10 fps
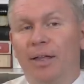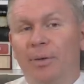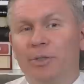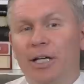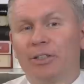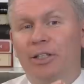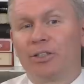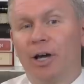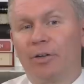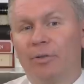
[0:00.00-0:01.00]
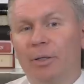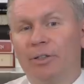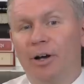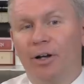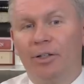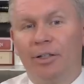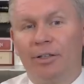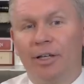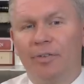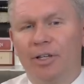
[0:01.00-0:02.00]
There was actually a talk from Elder
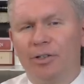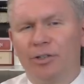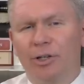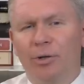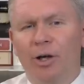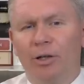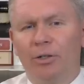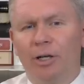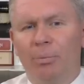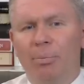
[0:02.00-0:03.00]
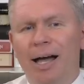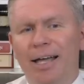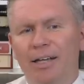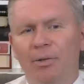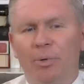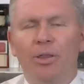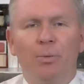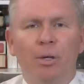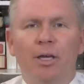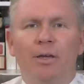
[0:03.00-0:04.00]
Holland given years ago called Abide with
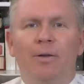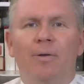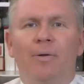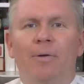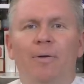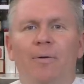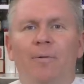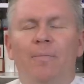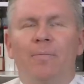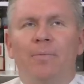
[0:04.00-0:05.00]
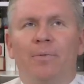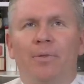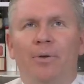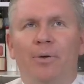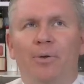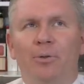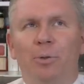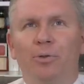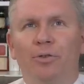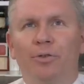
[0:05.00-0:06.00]
Me. Oh, those
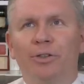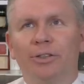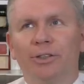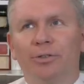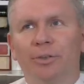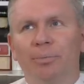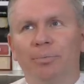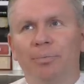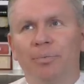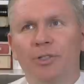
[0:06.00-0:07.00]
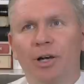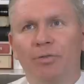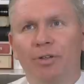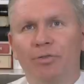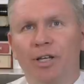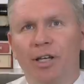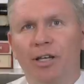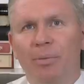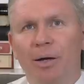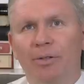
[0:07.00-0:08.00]
beautiful verses from John 15
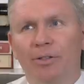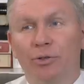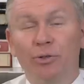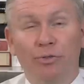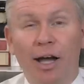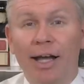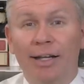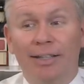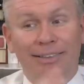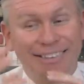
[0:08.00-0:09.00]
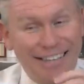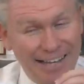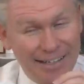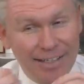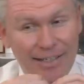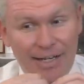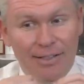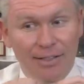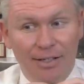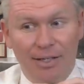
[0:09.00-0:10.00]
about the true vine and staying
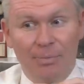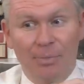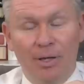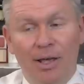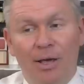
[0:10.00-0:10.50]
connected to him.